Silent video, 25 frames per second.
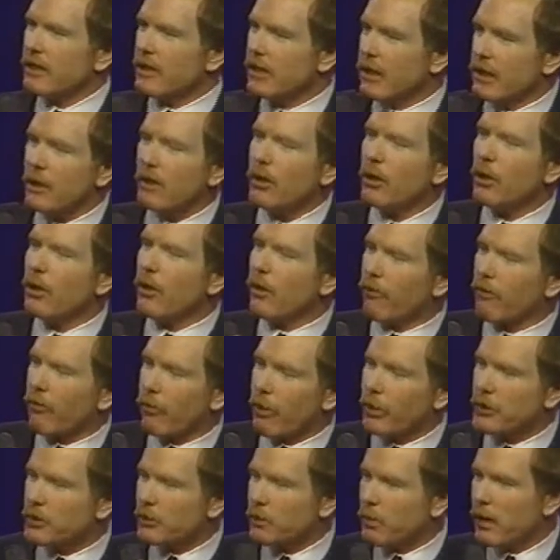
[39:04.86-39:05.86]
to kill the
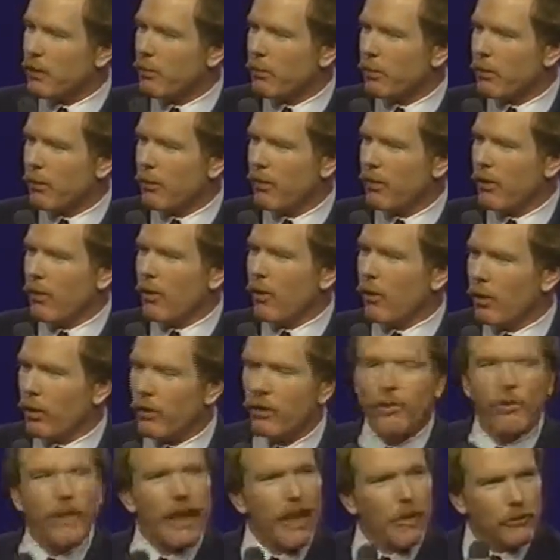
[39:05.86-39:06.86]
French people
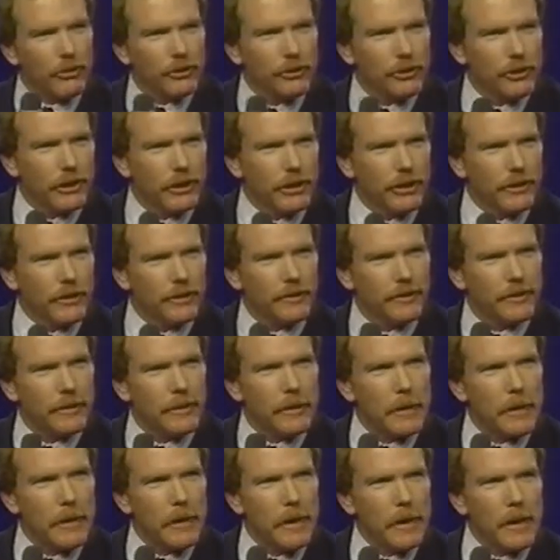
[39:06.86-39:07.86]
with that machine.
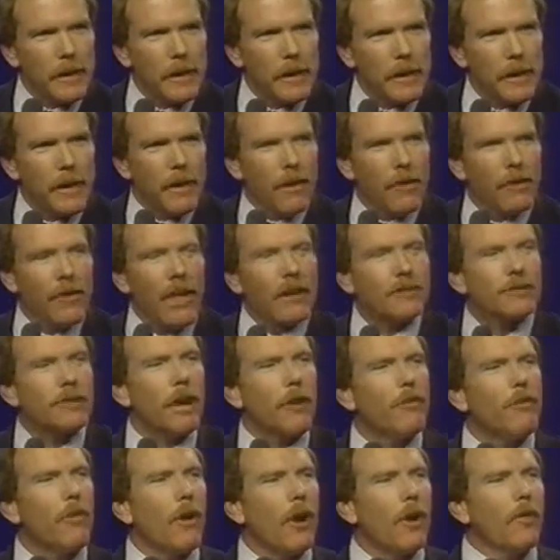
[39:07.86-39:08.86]
That's
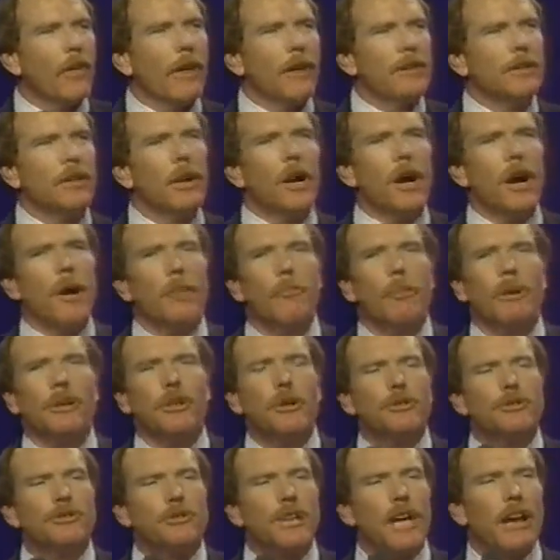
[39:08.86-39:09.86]
how far they had come.
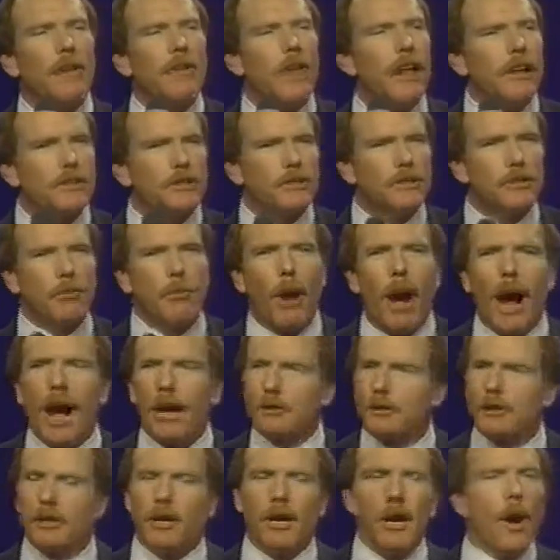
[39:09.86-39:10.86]
But you say that's
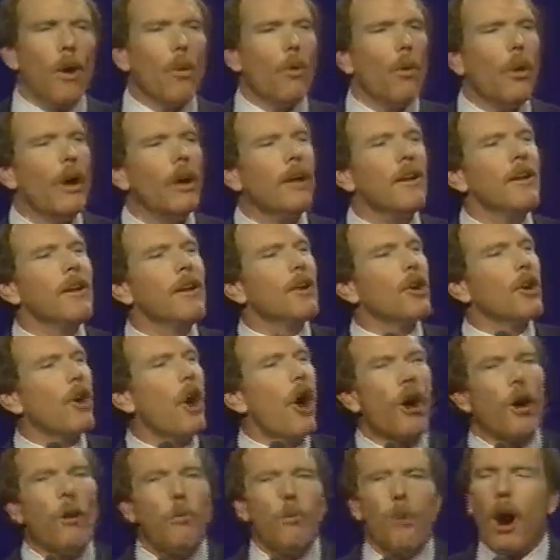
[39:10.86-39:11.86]
debauched. Well,
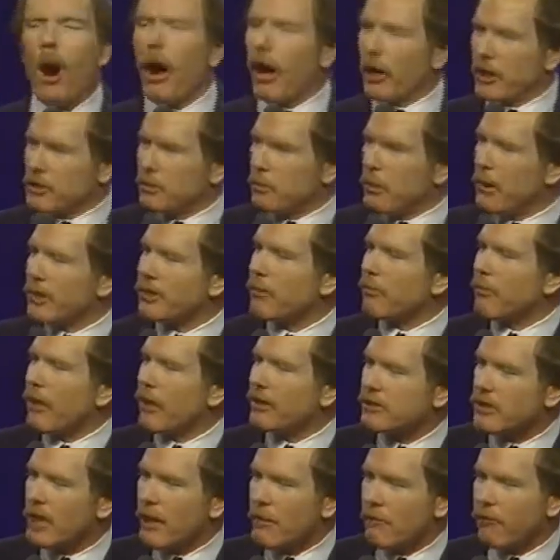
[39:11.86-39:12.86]
Karl Marx picked up
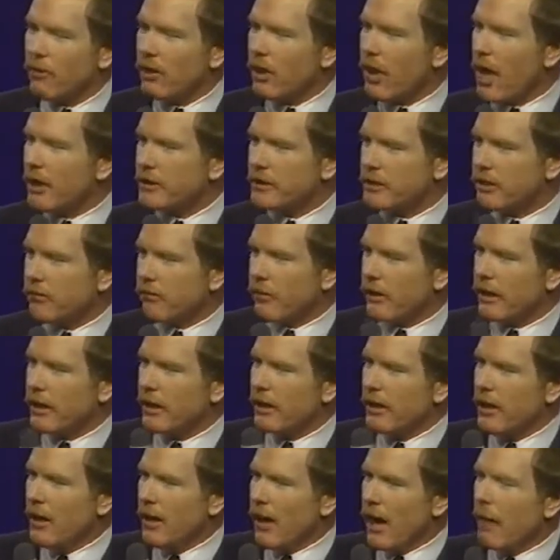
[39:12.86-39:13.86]
that same
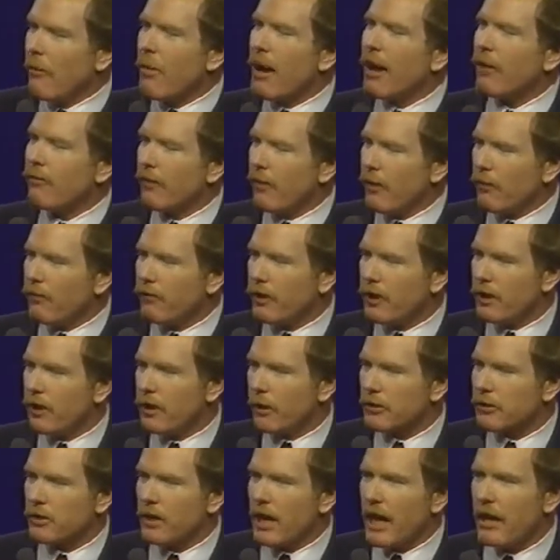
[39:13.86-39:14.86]
philosophy about 50
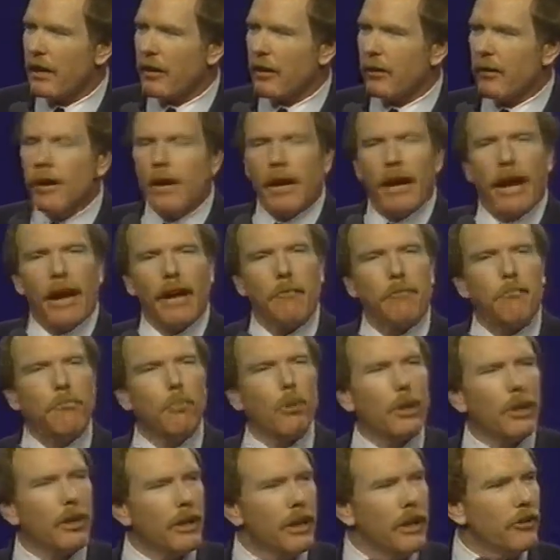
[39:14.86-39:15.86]
years later and
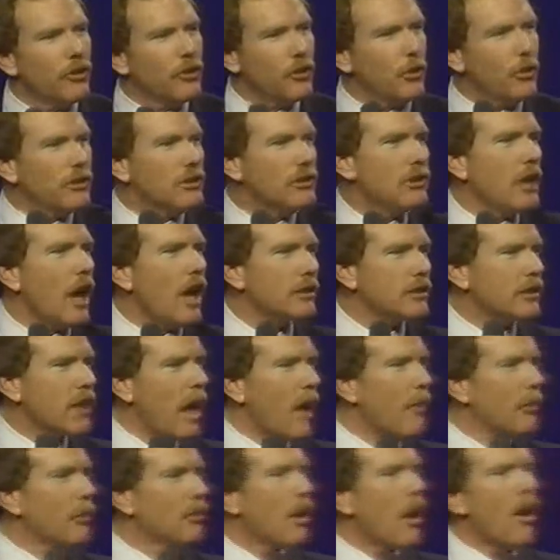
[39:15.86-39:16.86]
put it into his Das
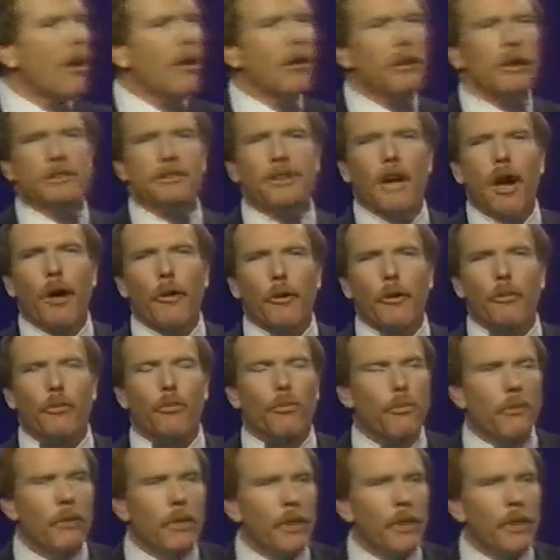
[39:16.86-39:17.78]
Kapital and his other